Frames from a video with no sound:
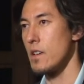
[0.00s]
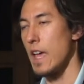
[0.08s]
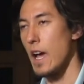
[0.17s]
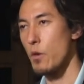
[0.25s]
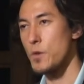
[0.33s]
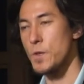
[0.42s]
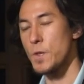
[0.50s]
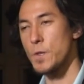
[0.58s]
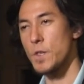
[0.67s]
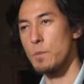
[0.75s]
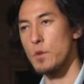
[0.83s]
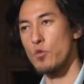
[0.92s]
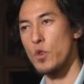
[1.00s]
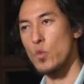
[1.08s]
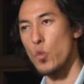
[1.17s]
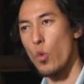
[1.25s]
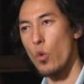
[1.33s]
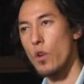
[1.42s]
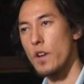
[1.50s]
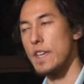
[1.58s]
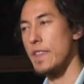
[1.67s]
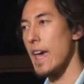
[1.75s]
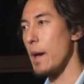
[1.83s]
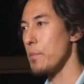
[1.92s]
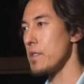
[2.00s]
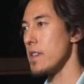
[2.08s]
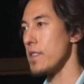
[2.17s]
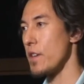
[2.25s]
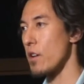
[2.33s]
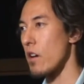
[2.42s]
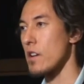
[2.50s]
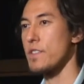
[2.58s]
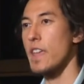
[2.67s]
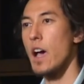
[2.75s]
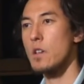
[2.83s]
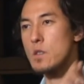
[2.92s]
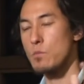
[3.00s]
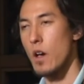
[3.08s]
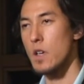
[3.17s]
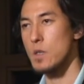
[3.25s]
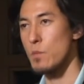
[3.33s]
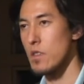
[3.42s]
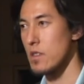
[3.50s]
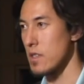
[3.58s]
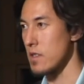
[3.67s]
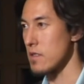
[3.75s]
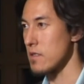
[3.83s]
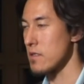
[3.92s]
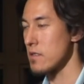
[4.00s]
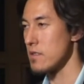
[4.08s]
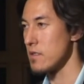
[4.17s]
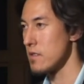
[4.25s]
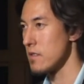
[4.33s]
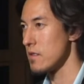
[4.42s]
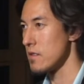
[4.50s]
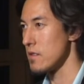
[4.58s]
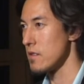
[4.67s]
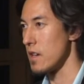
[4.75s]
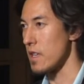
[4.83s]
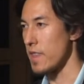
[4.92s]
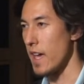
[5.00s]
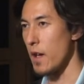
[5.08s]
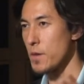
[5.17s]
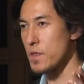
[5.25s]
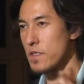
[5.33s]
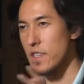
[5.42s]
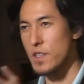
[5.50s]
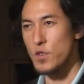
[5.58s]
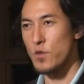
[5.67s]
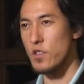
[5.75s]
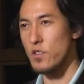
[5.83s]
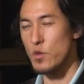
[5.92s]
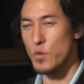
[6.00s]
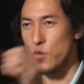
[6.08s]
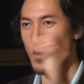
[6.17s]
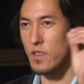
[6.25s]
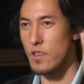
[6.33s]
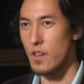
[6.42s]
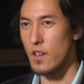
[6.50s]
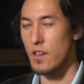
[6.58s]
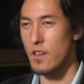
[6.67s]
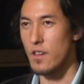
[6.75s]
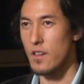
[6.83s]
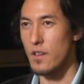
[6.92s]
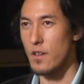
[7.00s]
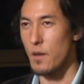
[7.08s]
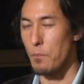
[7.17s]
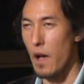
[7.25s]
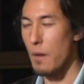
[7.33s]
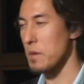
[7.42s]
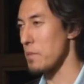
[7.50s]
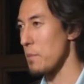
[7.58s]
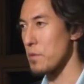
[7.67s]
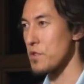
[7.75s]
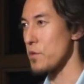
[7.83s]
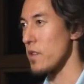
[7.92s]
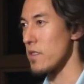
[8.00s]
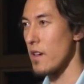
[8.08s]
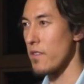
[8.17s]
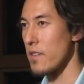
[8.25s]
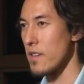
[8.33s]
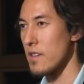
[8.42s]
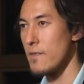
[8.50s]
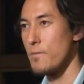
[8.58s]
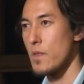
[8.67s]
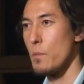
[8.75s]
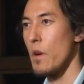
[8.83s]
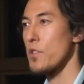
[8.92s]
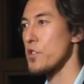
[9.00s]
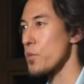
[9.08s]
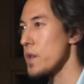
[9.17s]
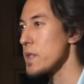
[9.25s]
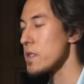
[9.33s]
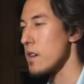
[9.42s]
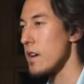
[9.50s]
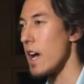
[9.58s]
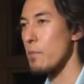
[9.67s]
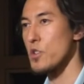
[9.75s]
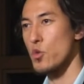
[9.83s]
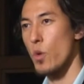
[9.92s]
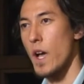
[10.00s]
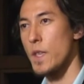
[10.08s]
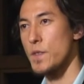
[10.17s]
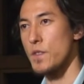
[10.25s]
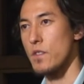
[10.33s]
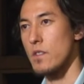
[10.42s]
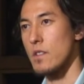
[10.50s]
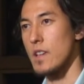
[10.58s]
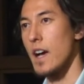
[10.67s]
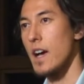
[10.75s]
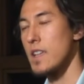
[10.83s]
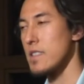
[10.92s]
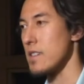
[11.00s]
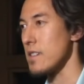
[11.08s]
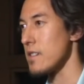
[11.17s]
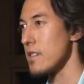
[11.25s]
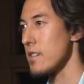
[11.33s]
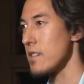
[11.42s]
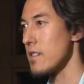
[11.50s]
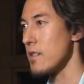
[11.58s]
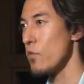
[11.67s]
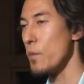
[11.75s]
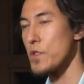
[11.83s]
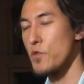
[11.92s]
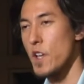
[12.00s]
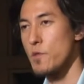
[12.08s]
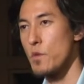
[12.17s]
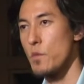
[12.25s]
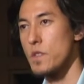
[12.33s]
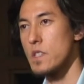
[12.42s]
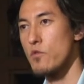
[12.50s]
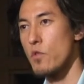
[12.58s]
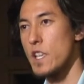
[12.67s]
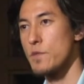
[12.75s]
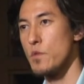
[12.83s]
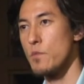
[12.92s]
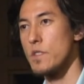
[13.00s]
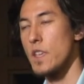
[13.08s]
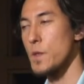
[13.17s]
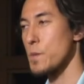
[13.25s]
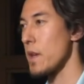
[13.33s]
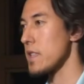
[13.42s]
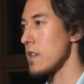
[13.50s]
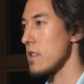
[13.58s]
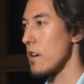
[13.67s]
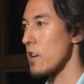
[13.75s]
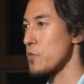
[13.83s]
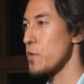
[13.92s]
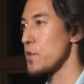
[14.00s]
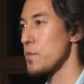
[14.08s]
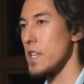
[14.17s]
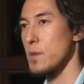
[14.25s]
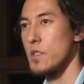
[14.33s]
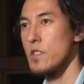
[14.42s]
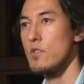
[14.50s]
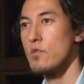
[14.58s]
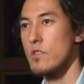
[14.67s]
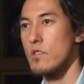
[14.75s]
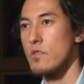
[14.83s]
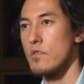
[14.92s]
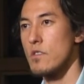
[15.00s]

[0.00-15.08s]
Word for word: Howard Zinn said, between war and apathy, there are a thousand possibilities. A thousand things you can do between bombing people and doing nothing. Mother Teresa, Albert Schweitzer, Gandhi, women's rights movement, civil rights movement, Nelson Mandela, Archbishop Desmond Tutu.